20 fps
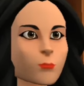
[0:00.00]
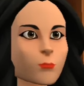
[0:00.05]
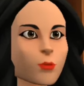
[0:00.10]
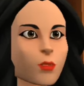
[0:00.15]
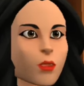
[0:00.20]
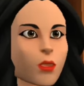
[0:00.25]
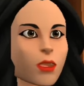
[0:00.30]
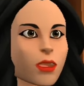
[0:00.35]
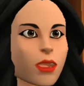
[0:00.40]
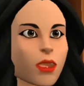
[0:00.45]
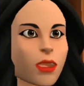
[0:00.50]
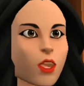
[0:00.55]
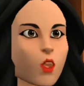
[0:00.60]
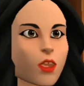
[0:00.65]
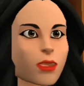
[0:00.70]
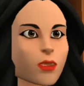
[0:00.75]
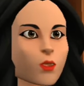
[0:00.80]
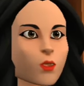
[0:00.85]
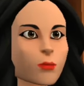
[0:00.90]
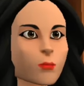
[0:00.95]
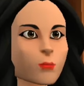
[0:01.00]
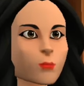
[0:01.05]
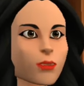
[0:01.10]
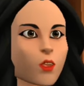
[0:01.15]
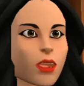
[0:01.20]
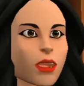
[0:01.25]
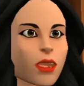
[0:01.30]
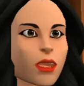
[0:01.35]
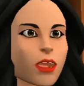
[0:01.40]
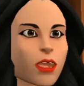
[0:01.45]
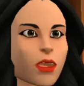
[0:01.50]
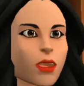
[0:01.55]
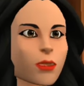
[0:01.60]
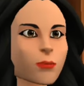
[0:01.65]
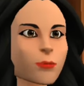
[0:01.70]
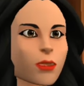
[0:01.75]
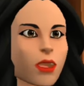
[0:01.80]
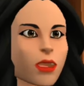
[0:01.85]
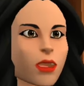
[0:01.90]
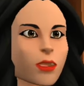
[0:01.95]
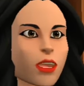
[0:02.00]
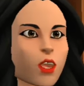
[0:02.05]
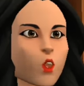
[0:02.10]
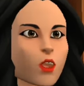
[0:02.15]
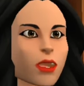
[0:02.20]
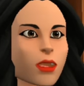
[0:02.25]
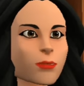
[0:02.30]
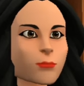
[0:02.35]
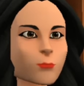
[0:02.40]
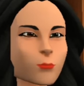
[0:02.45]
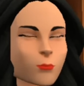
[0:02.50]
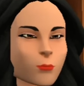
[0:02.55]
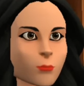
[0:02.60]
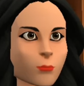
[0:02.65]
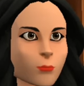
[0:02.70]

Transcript: I'll let you know when the 3 minutes are up.